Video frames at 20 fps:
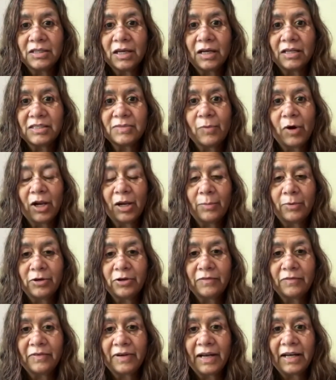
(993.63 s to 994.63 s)
a small
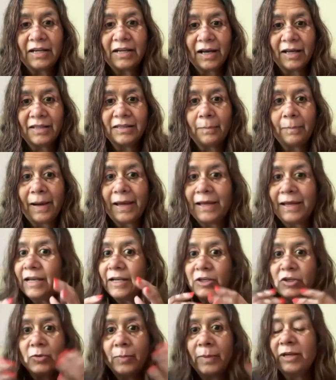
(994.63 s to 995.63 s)
amount of data on the
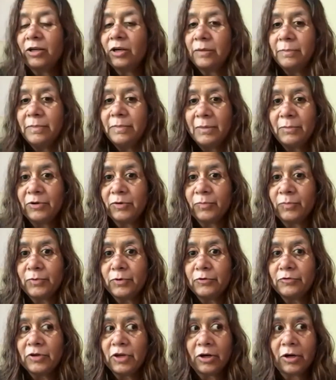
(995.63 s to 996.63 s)
pilot, you might not be able to
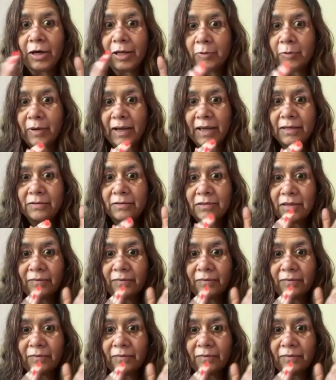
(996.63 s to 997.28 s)
prove your ROI.